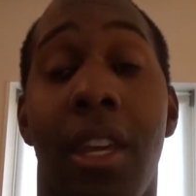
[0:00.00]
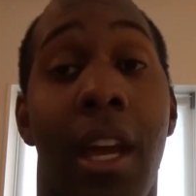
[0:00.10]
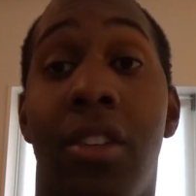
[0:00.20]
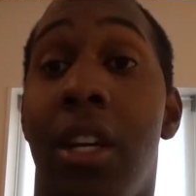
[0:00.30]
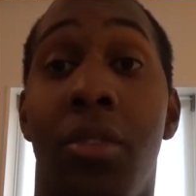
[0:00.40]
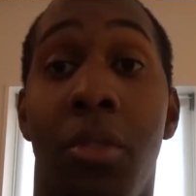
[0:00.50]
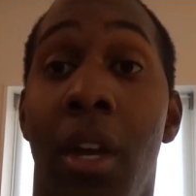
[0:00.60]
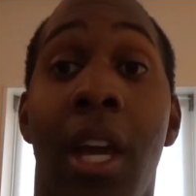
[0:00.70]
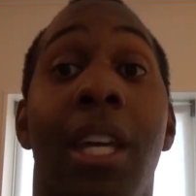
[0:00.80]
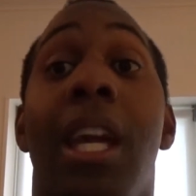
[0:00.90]
I try to
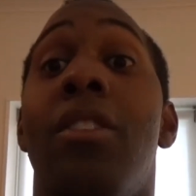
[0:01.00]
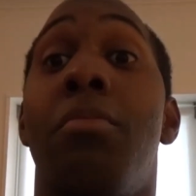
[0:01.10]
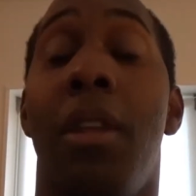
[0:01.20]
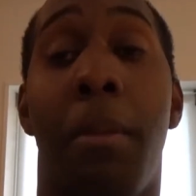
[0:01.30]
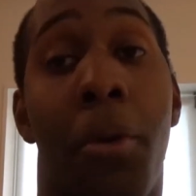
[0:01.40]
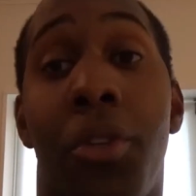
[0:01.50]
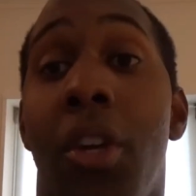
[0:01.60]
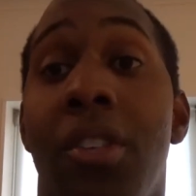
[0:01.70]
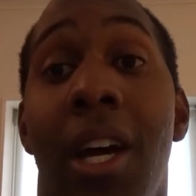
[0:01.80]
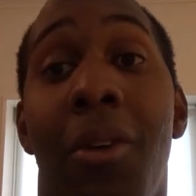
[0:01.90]
get as many
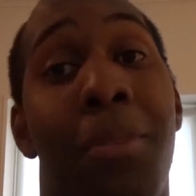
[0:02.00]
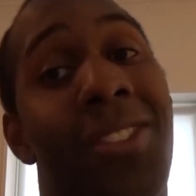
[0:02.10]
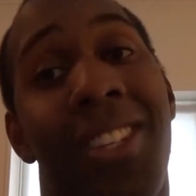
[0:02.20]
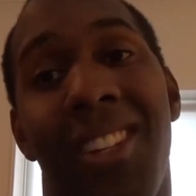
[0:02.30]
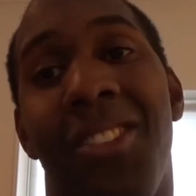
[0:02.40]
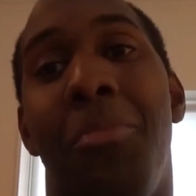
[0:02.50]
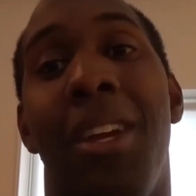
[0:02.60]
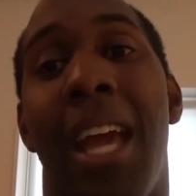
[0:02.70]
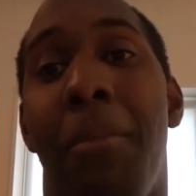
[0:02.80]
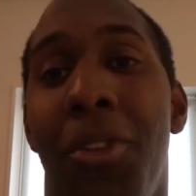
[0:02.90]
podcasts out, but still being
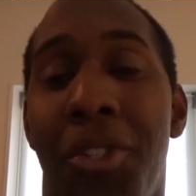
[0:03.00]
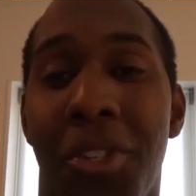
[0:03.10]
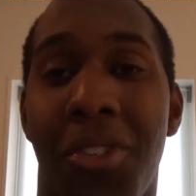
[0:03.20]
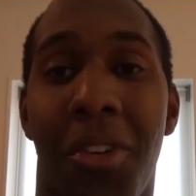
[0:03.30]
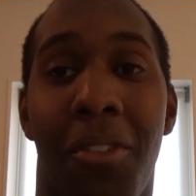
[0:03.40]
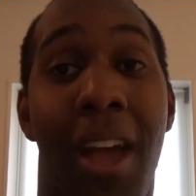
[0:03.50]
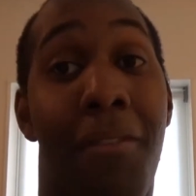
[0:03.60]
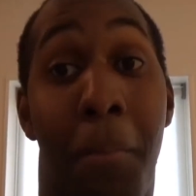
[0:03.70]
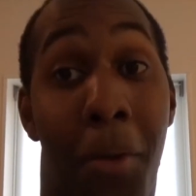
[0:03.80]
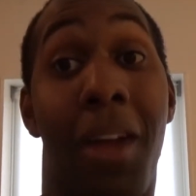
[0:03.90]
able to sort of have
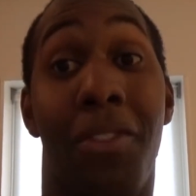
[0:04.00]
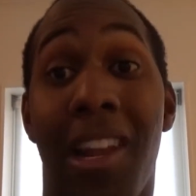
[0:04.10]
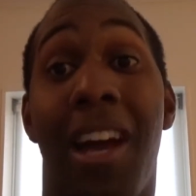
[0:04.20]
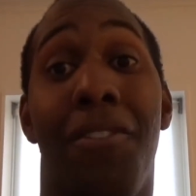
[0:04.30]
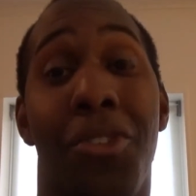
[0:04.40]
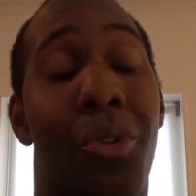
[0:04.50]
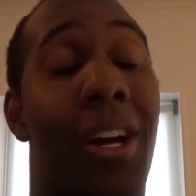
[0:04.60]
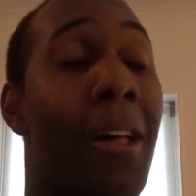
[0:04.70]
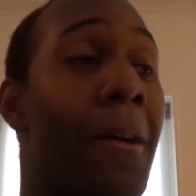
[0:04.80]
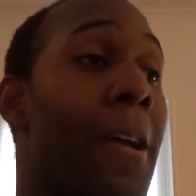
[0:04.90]
a private life as well.